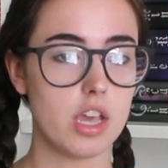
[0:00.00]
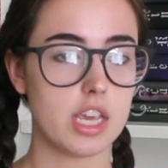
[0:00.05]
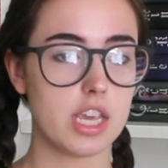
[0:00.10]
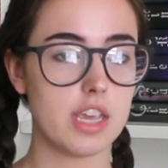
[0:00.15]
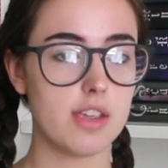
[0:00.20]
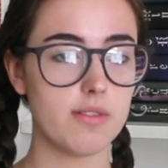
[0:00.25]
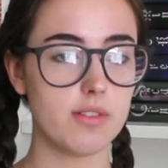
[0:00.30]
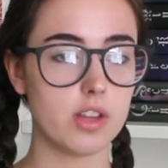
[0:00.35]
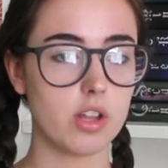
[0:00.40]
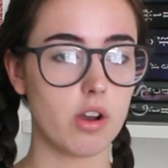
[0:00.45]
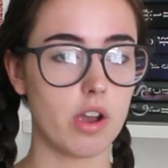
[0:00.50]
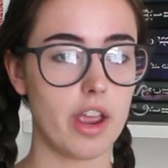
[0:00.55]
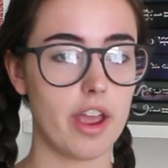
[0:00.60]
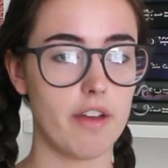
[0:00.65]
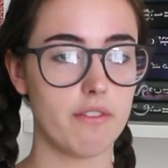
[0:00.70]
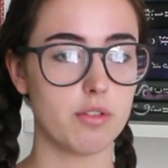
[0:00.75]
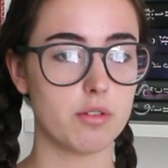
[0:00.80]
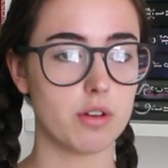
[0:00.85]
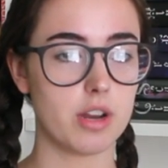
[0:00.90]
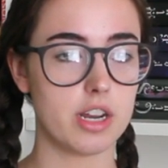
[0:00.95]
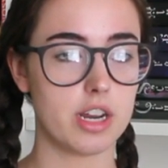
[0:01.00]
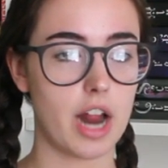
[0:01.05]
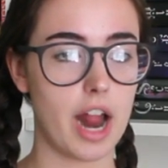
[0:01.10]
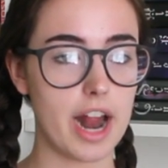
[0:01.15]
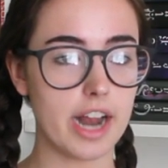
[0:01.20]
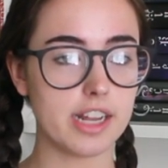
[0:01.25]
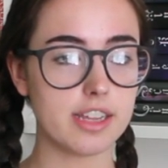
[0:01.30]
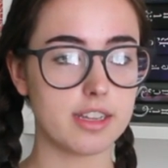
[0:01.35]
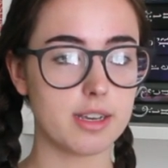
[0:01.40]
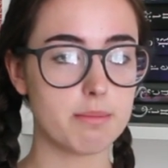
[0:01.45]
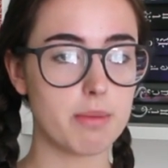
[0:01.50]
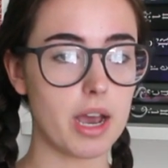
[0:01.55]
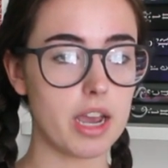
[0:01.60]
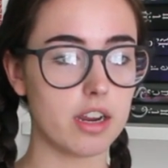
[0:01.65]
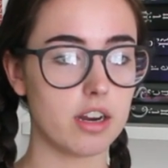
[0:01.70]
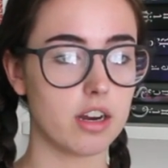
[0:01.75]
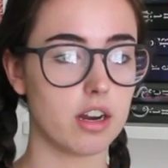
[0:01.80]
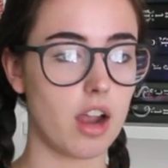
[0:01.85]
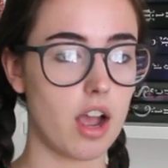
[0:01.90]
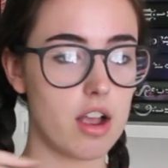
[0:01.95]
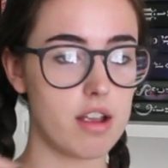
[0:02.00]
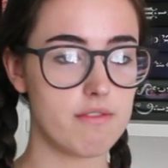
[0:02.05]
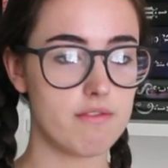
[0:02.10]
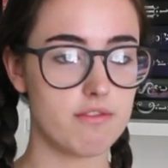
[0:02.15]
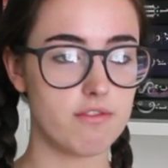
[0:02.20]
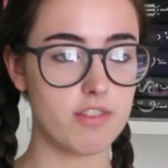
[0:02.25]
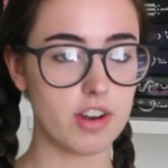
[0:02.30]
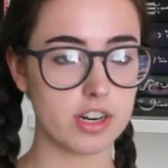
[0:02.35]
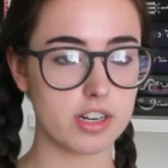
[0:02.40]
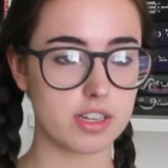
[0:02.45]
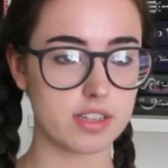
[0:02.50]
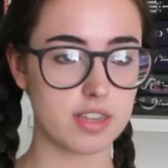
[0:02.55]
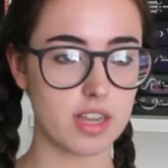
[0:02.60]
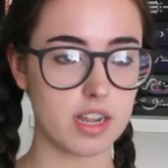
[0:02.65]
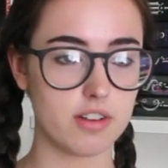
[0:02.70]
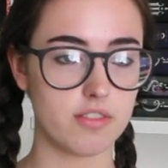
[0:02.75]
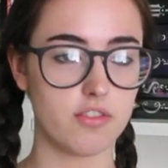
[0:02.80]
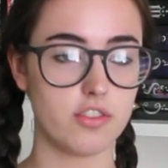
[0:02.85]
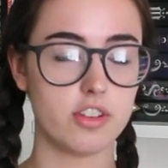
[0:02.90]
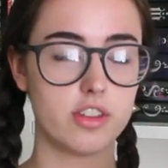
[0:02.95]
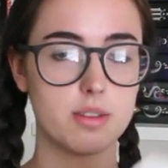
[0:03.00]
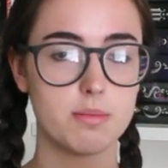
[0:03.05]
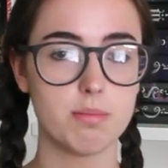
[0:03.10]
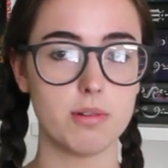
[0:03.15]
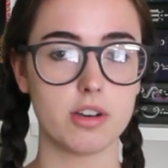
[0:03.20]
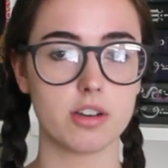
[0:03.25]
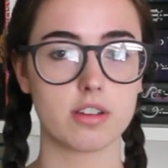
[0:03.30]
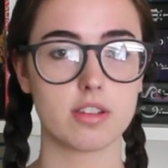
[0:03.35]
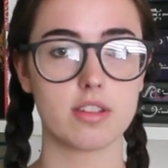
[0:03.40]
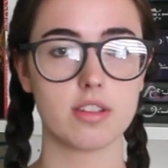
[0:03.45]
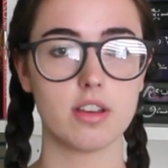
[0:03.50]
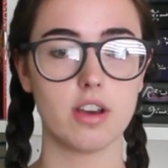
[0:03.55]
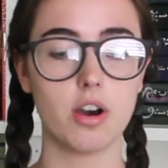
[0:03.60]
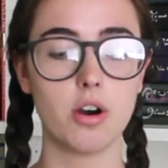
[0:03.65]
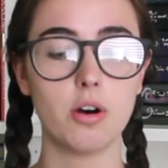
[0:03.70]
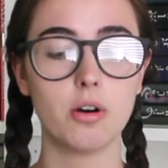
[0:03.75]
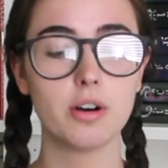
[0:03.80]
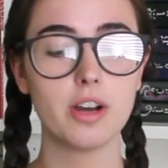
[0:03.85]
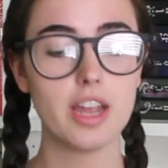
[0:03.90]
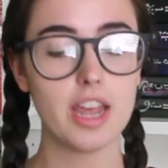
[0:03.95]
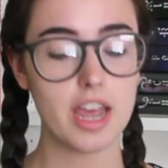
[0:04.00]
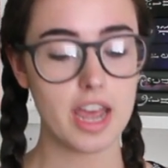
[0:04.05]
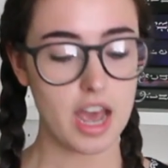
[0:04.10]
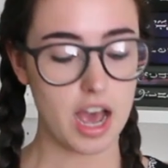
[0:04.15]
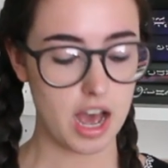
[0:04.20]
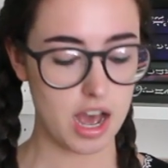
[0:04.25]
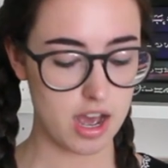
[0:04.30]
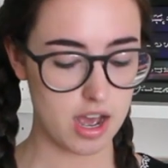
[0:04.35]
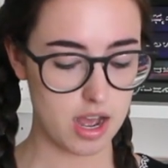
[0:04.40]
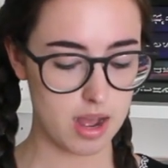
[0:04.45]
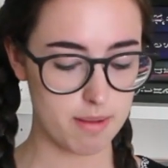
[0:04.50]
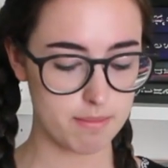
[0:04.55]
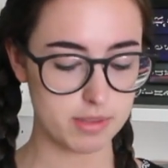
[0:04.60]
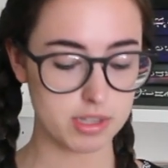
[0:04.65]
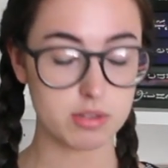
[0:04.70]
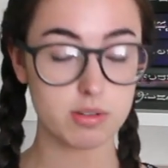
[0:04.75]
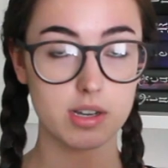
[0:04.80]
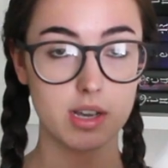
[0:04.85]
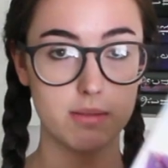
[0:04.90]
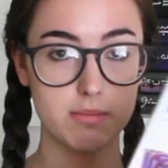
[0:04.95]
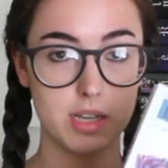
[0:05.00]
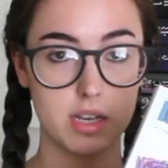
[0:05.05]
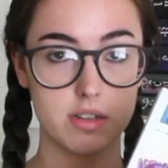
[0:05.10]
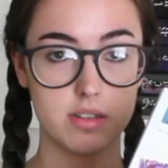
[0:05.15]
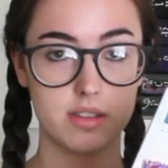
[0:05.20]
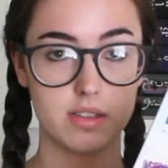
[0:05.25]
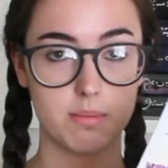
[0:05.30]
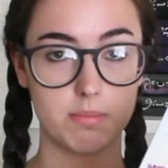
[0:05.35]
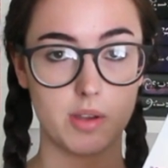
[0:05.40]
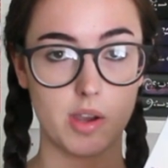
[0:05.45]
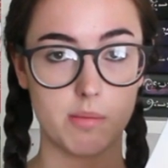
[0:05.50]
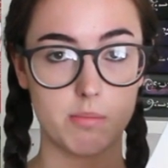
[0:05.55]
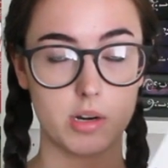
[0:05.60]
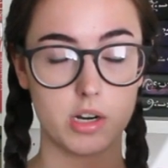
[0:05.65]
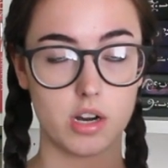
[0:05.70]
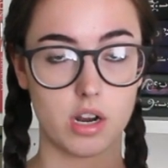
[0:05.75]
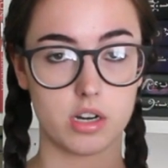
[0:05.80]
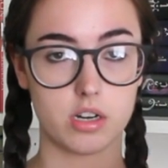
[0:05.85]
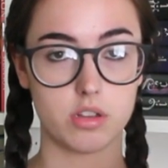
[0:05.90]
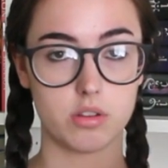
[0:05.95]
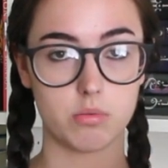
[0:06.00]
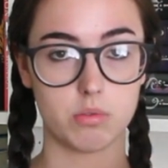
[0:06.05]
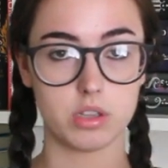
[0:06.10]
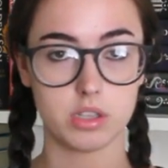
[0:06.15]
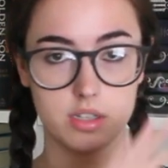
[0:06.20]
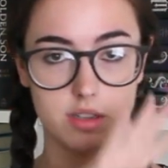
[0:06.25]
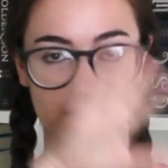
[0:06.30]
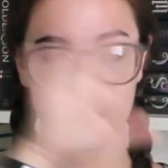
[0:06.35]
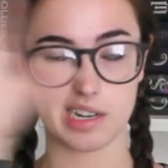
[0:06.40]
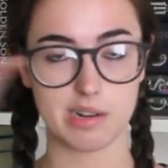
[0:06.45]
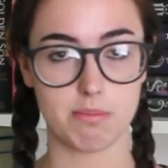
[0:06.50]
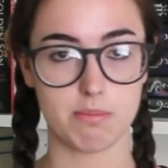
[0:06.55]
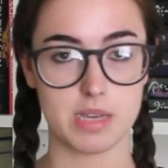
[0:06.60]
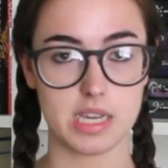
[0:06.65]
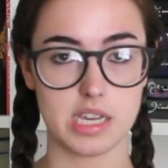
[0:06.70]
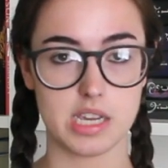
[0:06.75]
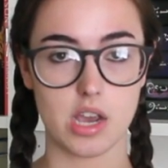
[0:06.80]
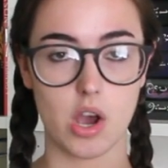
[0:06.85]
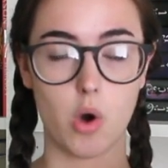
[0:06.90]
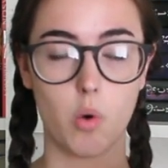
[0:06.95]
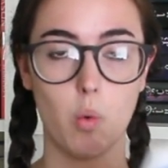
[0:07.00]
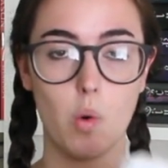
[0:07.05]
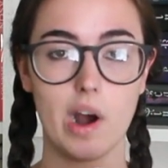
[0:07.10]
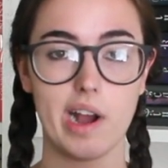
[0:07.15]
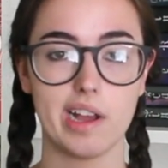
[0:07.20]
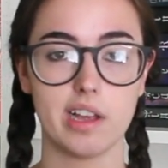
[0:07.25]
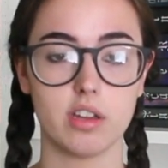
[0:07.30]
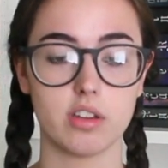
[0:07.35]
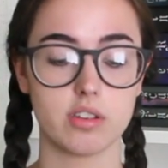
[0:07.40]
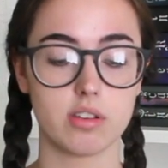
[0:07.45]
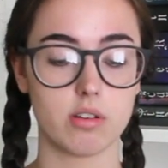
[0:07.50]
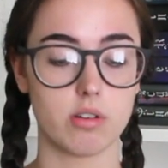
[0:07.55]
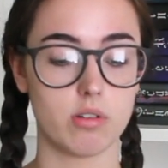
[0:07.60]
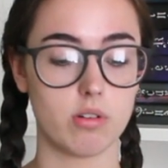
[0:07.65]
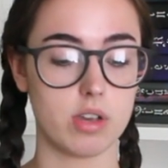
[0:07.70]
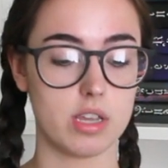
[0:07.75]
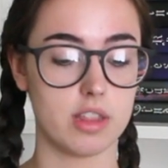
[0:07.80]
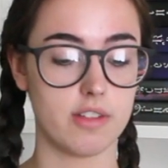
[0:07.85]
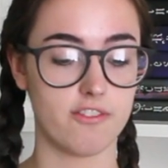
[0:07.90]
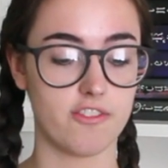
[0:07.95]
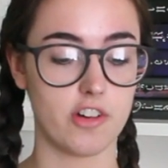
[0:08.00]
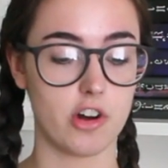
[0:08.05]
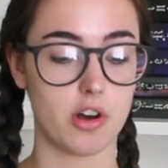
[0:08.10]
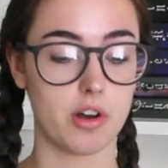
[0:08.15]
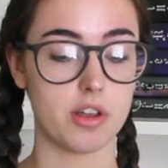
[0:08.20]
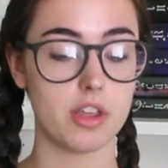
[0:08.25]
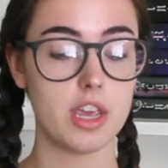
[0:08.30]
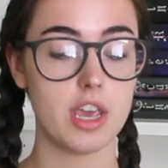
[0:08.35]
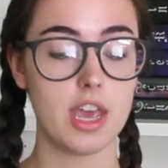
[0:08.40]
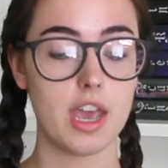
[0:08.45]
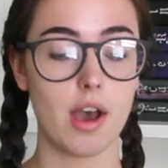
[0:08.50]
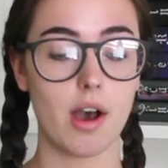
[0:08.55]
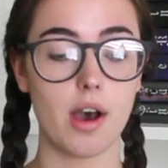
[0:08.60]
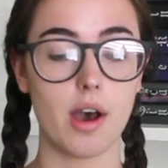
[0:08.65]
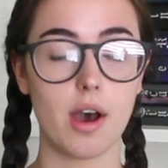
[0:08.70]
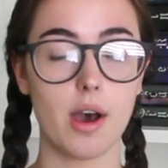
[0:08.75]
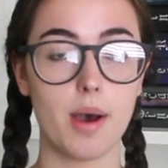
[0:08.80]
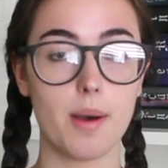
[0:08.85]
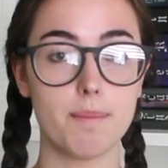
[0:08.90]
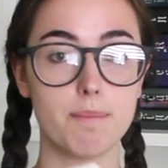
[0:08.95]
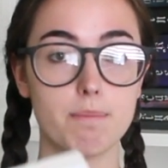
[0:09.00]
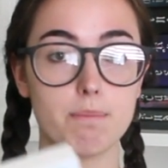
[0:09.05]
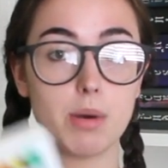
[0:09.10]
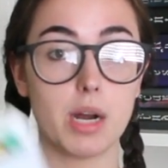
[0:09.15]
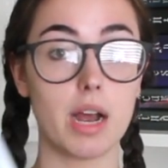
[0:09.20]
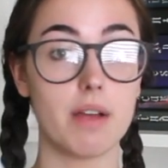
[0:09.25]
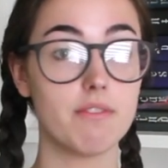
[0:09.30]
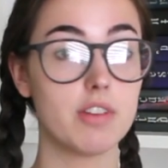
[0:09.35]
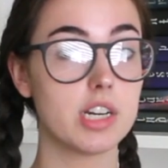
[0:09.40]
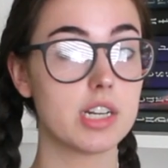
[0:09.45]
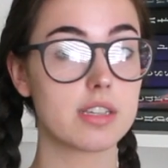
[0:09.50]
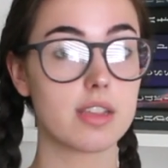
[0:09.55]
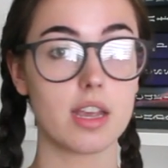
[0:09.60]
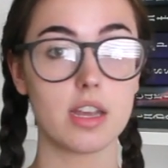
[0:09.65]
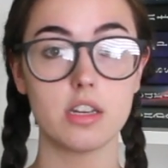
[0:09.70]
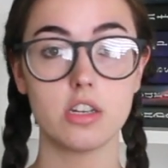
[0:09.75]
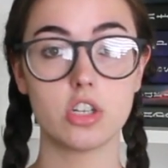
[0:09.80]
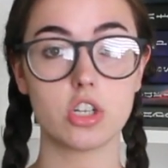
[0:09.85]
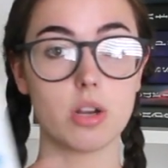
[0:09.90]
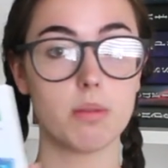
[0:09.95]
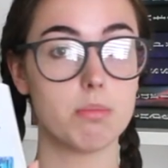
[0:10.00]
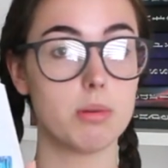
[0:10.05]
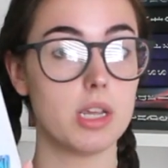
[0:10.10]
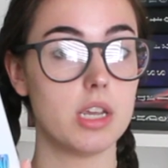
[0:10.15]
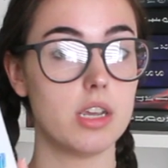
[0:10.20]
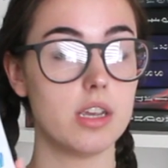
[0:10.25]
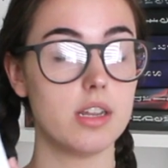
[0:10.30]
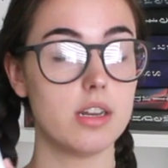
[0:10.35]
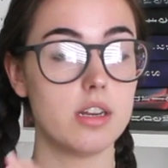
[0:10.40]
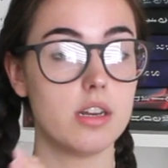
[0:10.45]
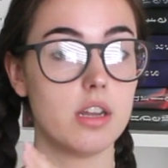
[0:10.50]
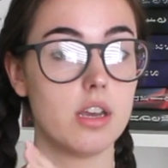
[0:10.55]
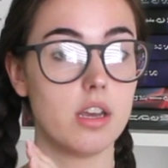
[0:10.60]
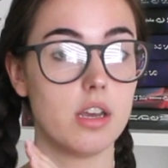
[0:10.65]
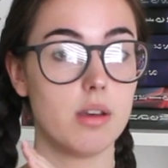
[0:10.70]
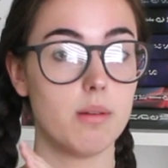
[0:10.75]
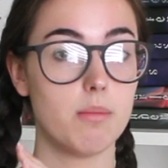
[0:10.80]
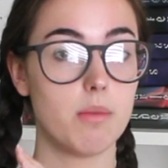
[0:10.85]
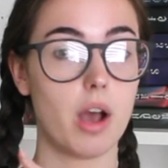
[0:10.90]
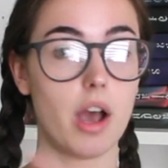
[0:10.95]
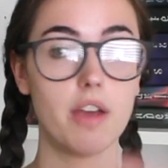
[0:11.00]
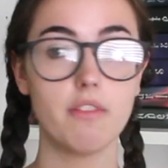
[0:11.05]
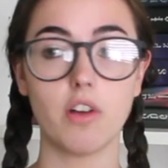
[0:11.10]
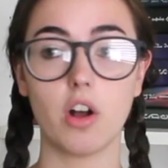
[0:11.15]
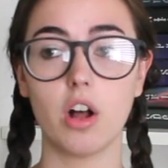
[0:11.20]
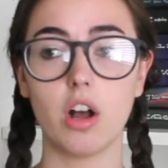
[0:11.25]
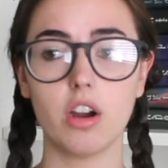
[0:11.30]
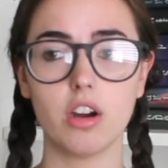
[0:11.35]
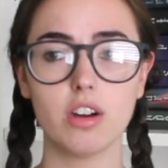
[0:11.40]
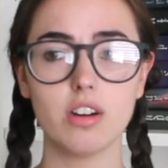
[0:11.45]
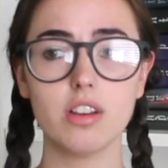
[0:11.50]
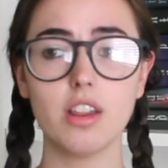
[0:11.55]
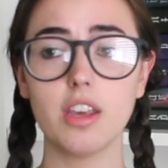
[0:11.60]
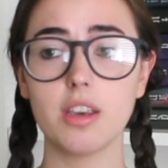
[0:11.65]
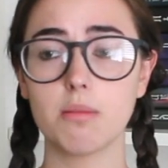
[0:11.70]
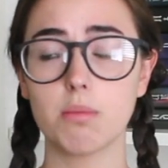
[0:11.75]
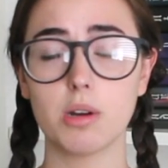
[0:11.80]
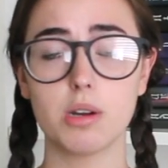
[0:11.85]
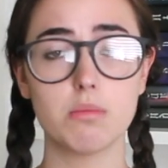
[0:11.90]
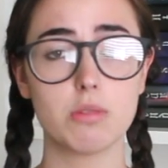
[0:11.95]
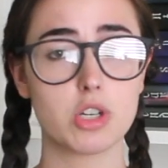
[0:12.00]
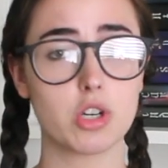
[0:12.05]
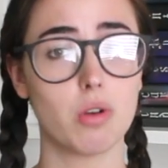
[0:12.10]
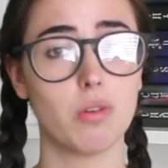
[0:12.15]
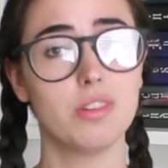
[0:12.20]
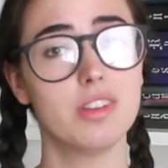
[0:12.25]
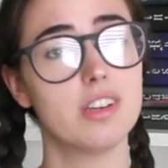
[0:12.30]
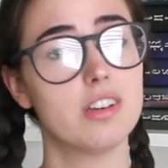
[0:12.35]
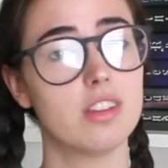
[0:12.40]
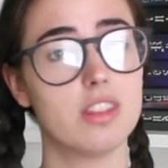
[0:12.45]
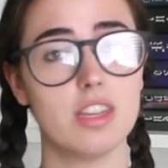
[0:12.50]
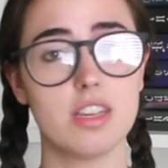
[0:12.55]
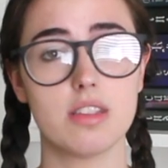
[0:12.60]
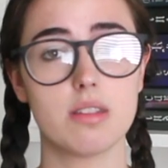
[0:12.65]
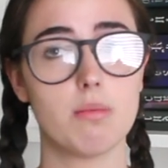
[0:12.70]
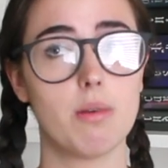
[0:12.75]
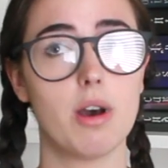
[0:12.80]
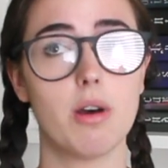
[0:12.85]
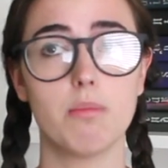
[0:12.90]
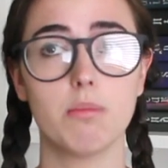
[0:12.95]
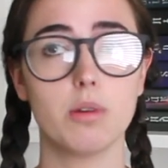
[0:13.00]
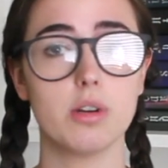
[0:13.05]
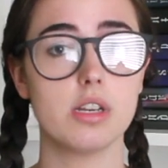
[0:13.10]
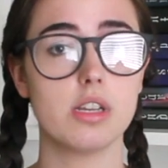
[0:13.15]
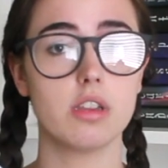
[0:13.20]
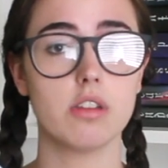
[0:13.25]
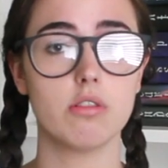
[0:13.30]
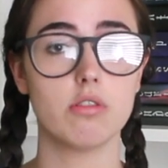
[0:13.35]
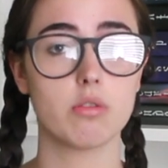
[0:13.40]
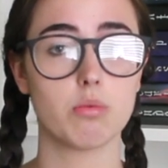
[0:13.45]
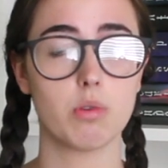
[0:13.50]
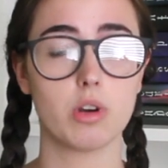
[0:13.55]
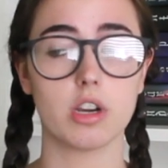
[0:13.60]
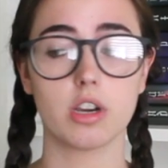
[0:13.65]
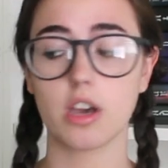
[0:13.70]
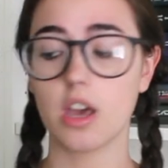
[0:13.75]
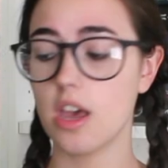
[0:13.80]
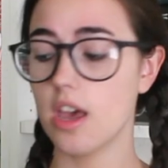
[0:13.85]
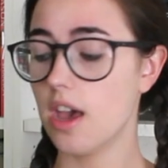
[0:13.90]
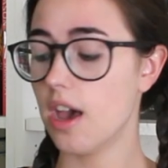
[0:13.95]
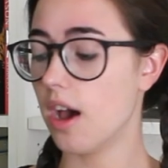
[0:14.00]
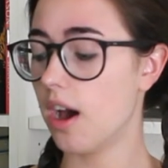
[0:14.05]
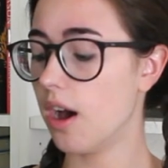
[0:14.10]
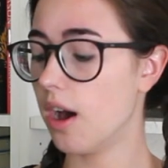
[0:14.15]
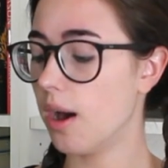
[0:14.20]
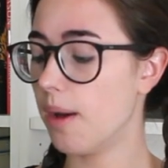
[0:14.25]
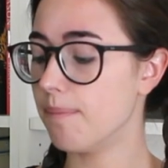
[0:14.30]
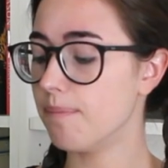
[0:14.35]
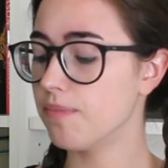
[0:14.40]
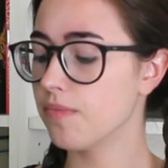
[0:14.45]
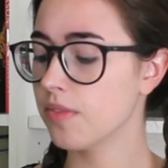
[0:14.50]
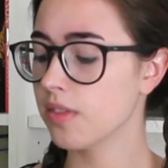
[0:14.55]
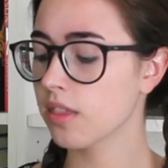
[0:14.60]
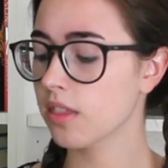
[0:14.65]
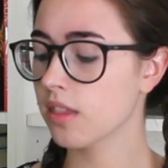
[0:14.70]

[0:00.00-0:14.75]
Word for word: Even though I haven't read anything by her, I'm very excited for this book. So um, this one comes out in September, another one that's going to be a while, so in the fall. Um, but I'm very excited to jump in. I've heard like pretty much only good things about Marie Lu's work. Um,